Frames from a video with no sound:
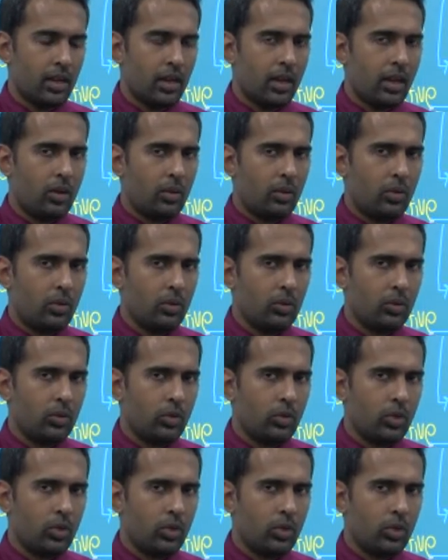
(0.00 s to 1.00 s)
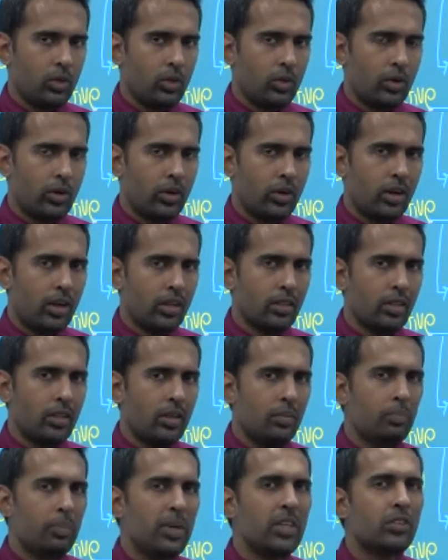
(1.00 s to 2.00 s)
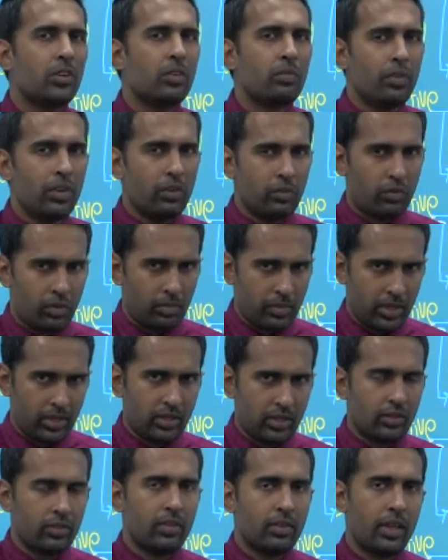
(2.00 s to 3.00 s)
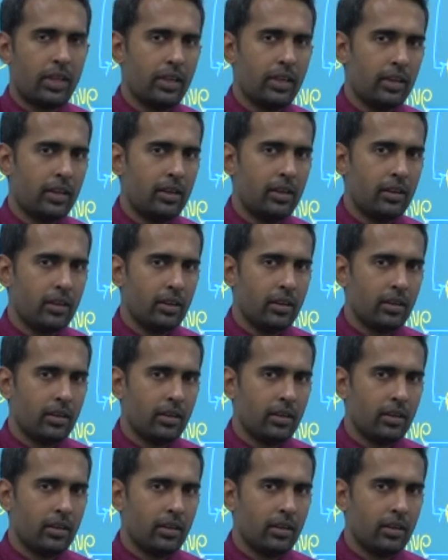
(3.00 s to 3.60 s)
Now, you got another piece of information saying